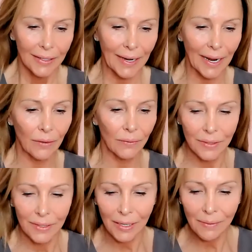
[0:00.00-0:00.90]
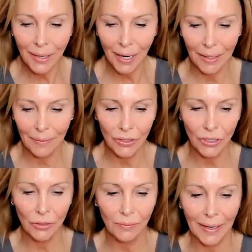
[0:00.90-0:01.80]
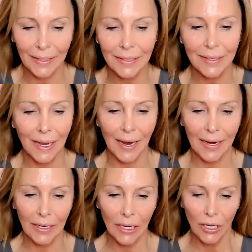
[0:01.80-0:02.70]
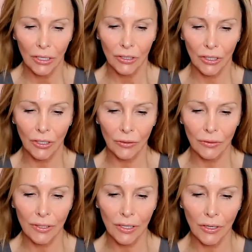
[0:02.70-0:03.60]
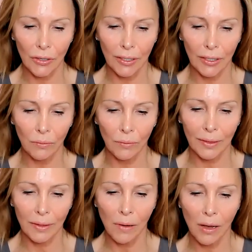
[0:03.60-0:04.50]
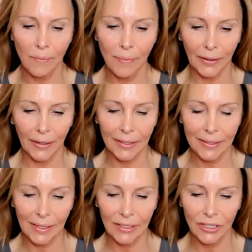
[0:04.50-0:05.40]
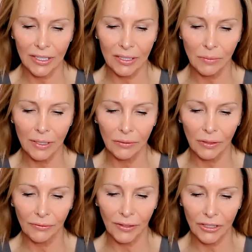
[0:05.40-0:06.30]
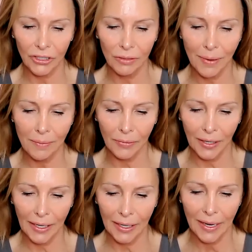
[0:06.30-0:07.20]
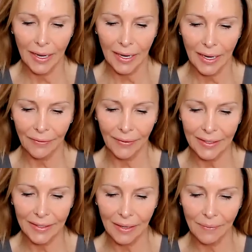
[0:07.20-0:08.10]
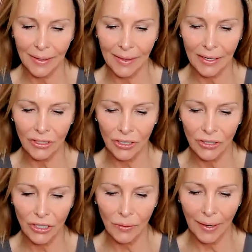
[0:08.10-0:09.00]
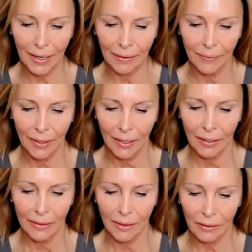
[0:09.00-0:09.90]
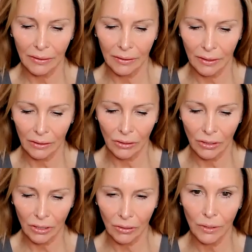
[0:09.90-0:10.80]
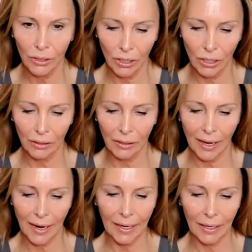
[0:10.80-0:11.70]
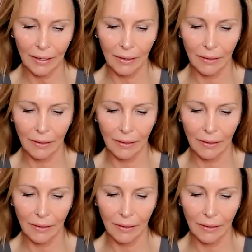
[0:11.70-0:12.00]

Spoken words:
Now, sometimes you may decide to use the unit with the ball bearings, and I just want to refresh your memory. If that's something that you're doing, the look would look like,